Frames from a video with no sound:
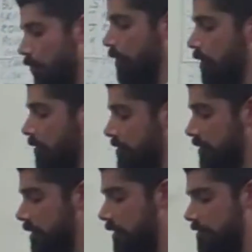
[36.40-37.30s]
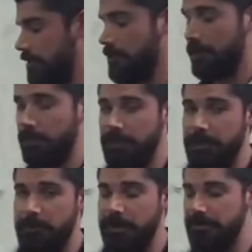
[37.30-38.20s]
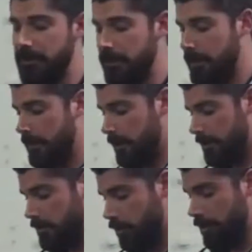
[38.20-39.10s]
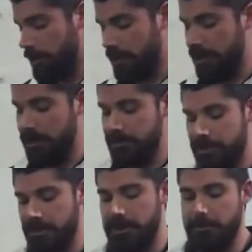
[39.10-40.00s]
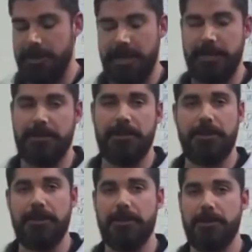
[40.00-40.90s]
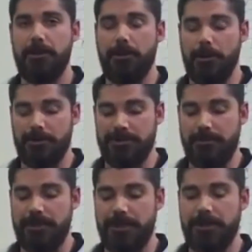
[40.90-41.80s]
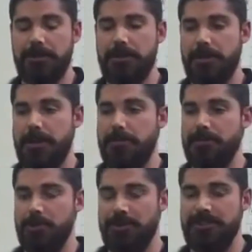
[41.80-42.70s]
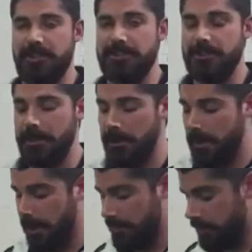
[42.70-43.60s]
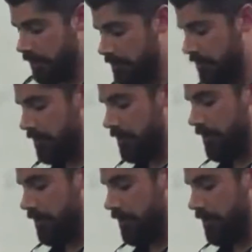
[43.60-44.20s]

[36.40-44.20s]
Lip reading: we call this the eccentric glute ham raise. So what you're going to need is you're going to need a band or something to assist, and then you're also going